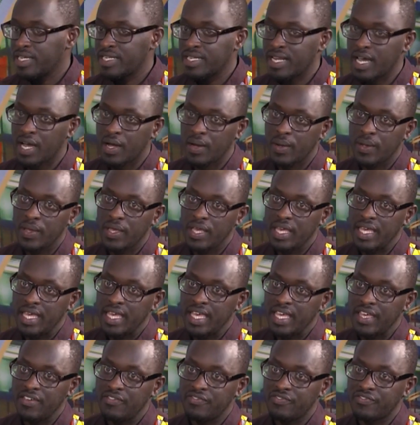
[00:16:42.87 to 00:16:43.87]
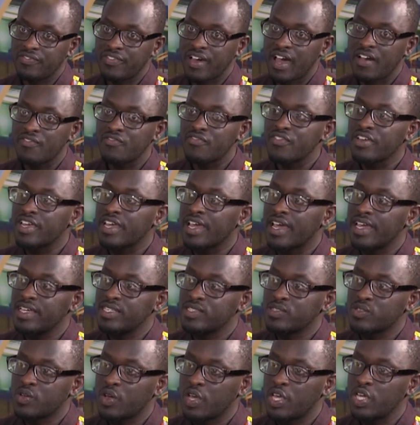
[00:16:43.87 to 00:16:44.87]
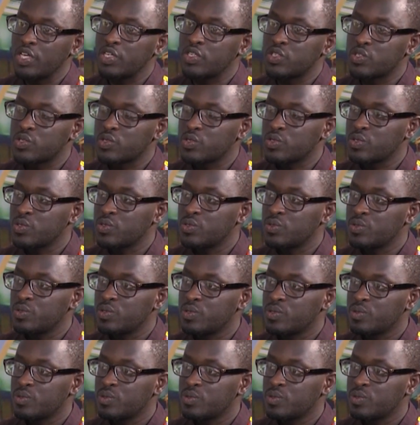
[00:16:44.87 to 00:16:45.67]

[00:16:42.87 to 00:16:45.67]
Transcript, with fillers: Now, if Africa is going to